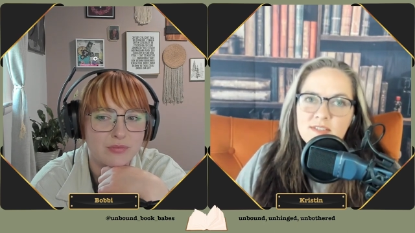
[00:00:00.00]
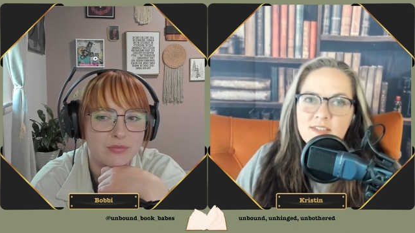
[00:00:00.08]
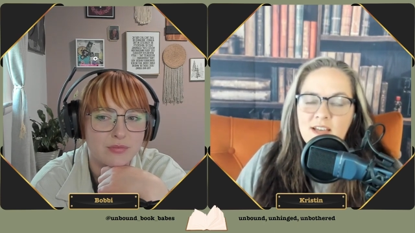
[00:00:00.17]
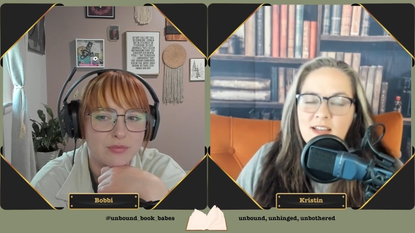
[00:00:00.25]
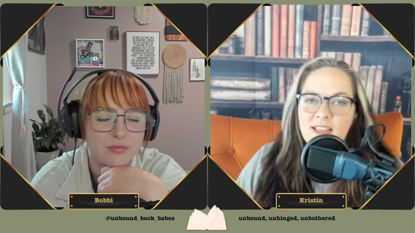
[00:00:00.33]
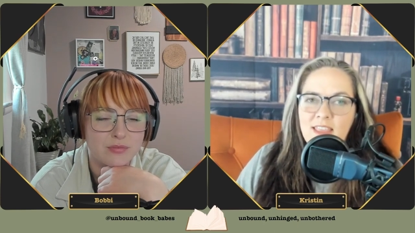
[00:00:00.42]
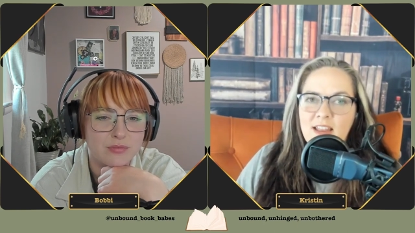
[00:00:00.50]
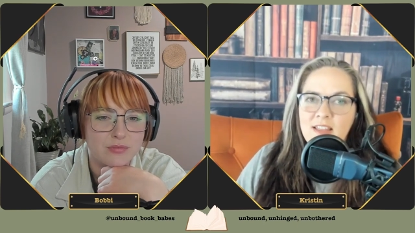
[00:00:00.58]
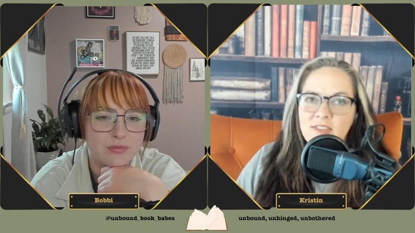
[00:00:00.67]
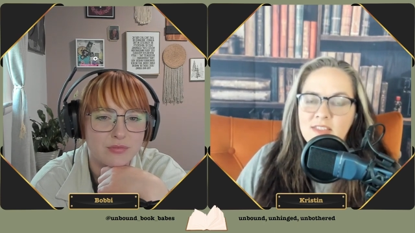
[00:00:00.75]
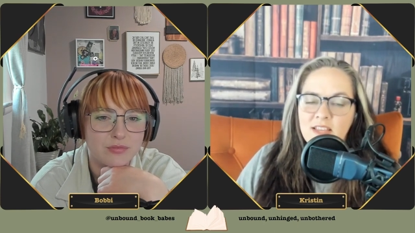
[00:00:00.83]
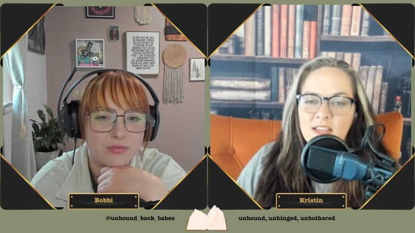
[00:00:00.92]
Speaker 1: God, I can't
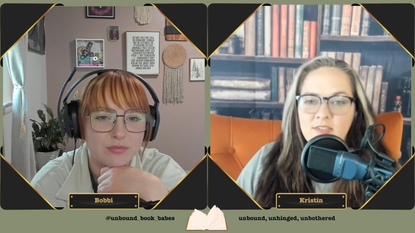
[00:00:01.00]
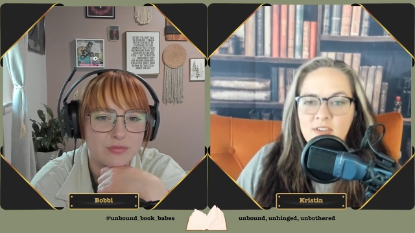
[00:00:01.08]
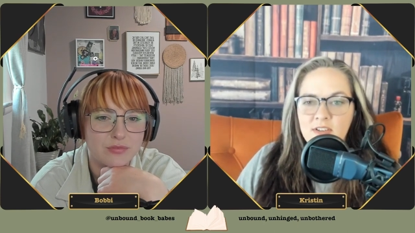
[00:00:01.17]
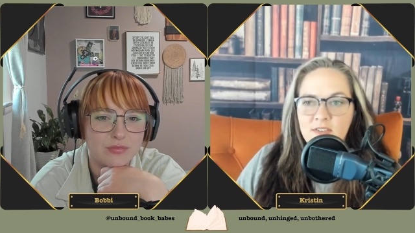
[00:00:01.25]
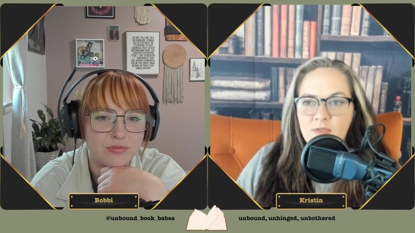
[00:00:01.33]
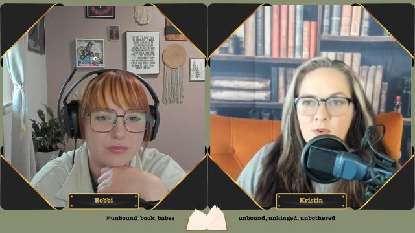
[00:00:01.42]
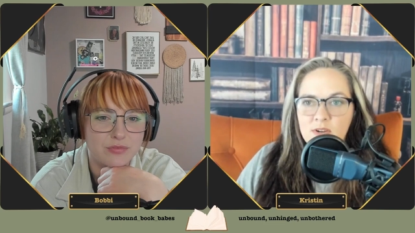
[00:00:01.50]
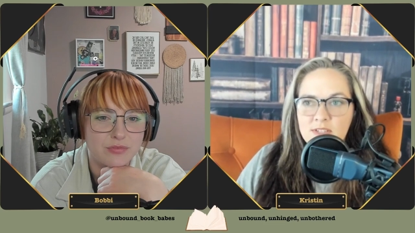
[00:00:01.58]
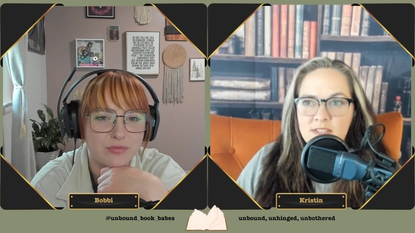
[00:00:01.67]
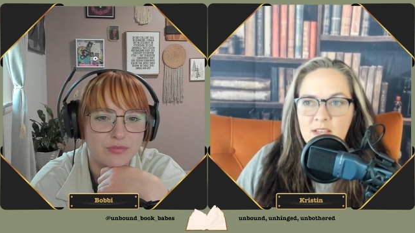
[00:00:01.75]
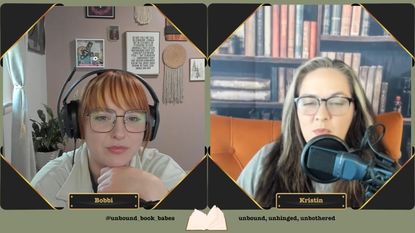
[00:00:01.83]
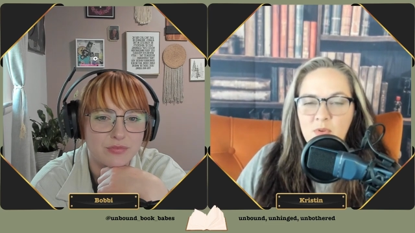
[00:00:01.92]
even think of a good for
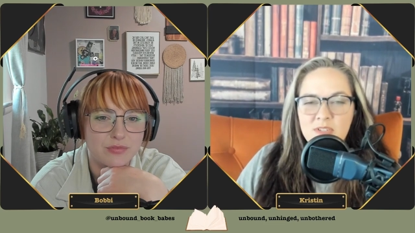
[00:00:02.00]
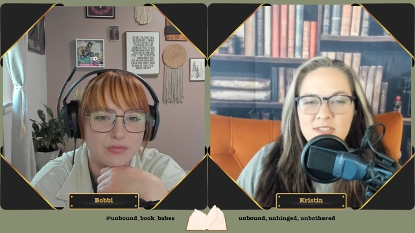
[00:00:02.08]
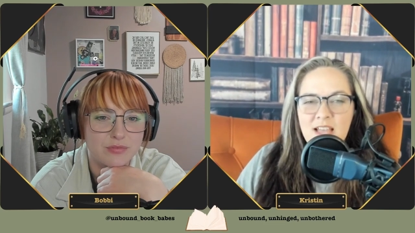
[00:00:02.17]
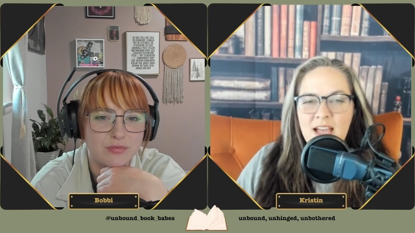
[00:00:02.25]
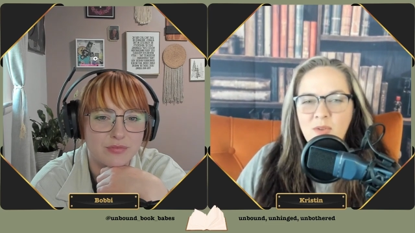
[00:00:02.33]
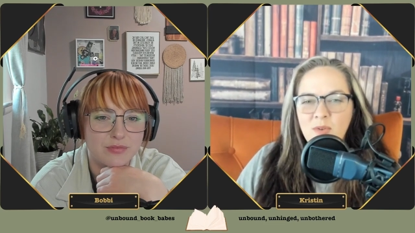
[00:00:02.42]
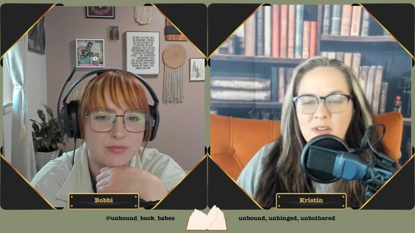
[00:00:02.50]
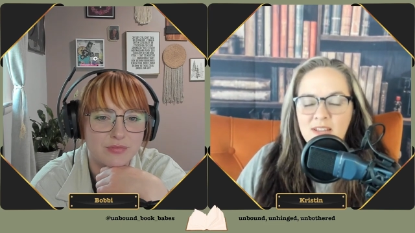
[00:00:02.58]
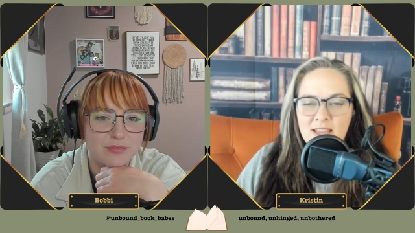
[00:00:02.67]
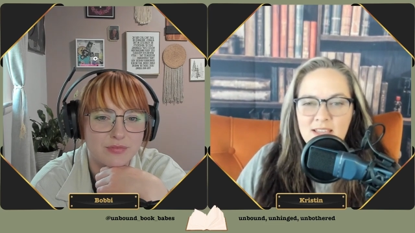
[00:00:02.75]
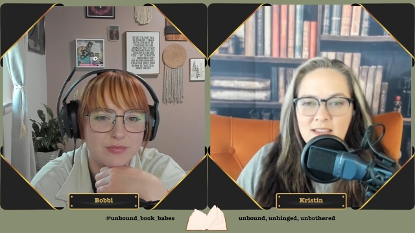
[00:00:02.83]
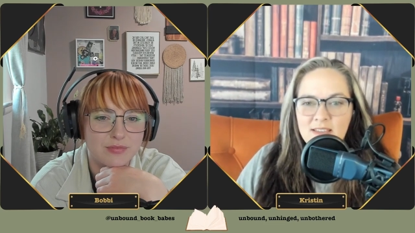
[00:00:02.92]
example because I don't
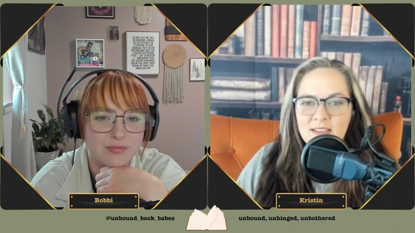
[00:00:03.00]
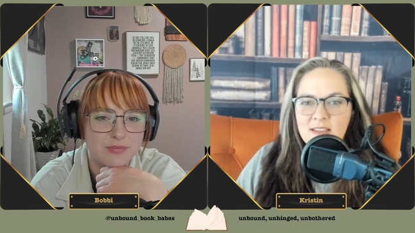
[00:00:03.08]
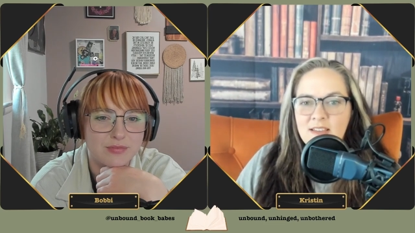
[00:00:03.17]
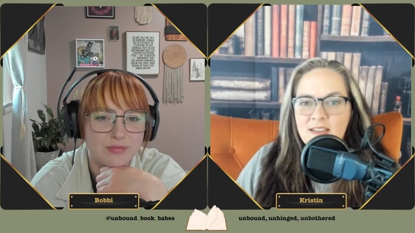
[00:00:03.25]
like